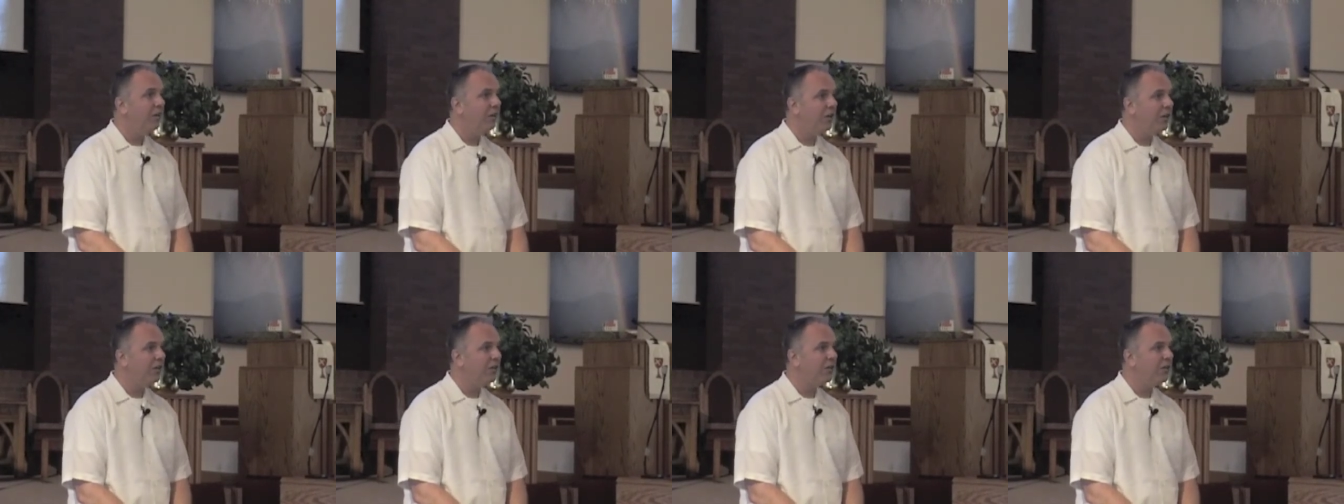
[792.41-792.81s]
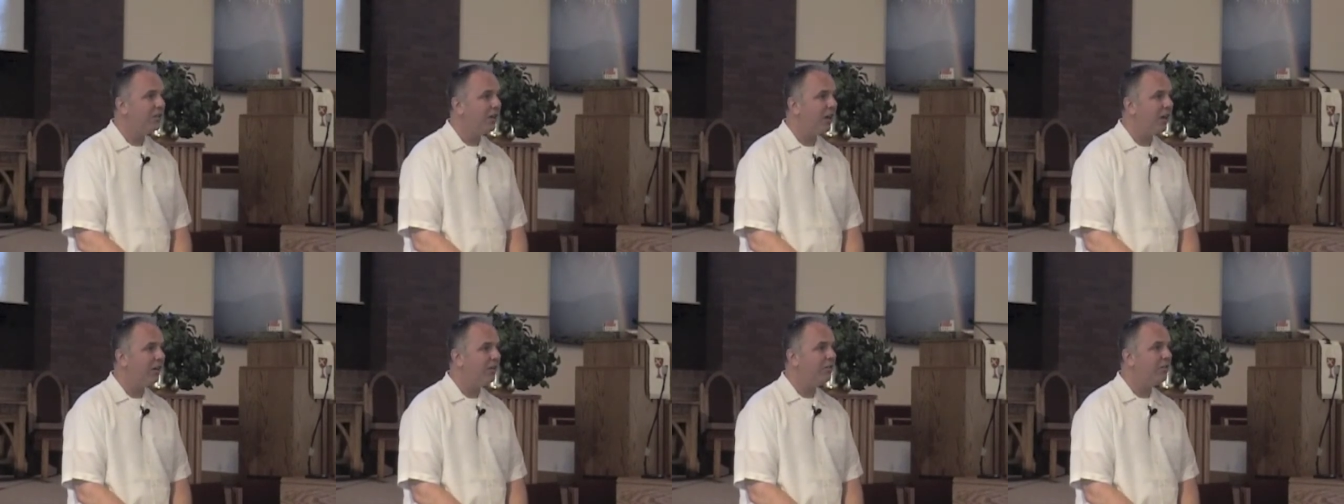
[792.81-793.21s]
Linda
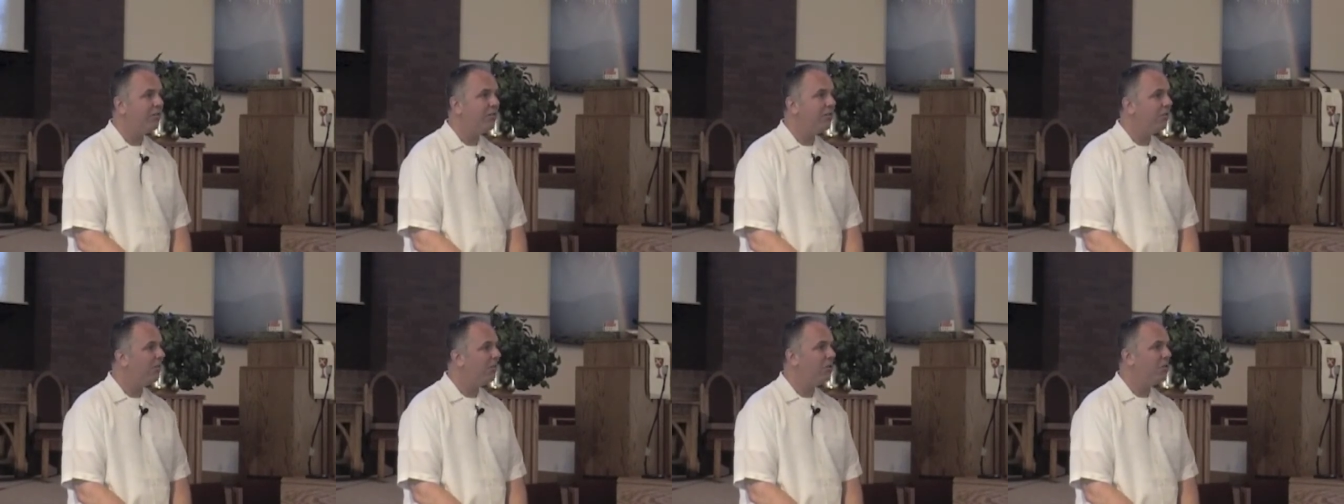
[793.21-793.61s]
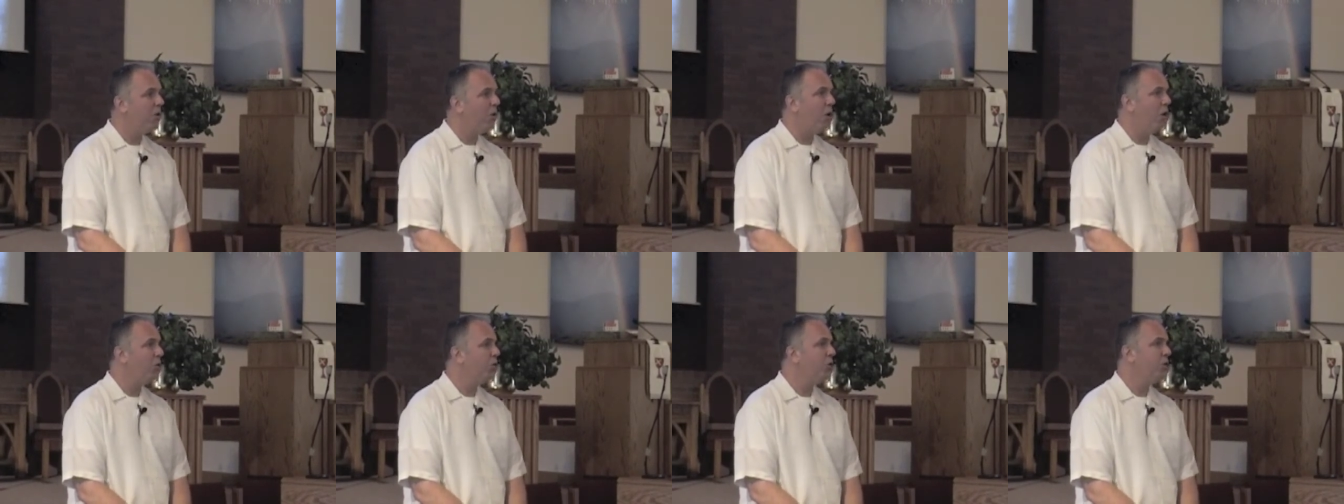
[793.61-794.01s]
said
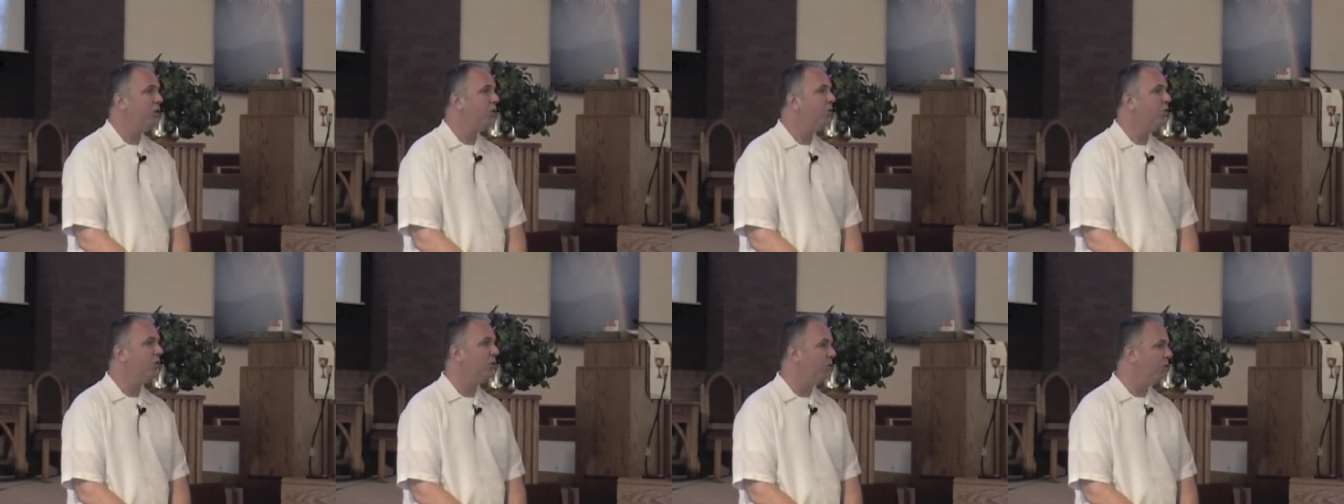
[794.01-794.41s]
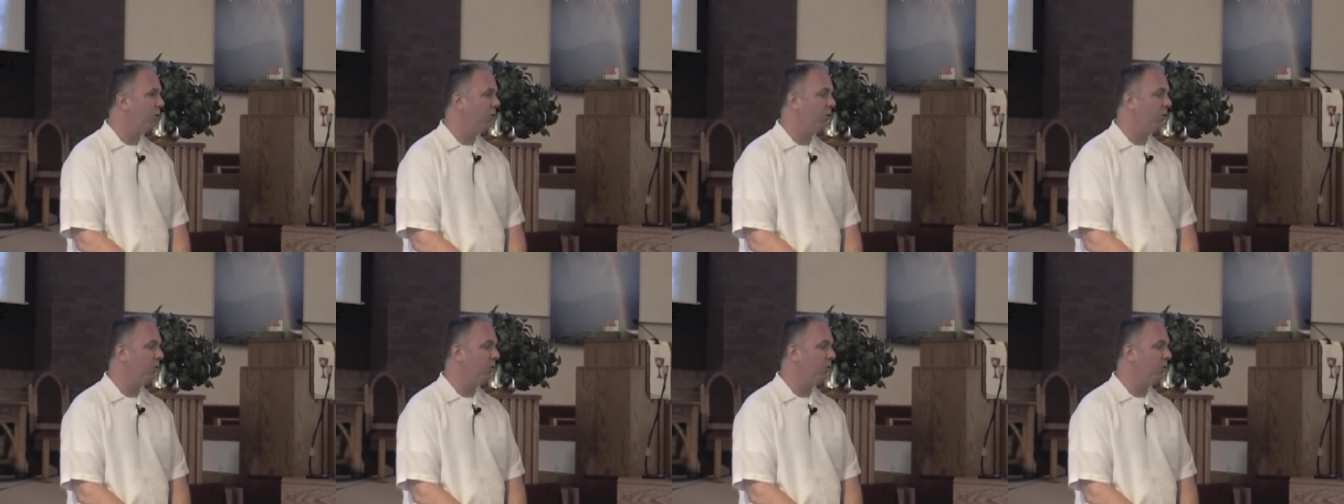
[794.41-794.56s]
all she knew to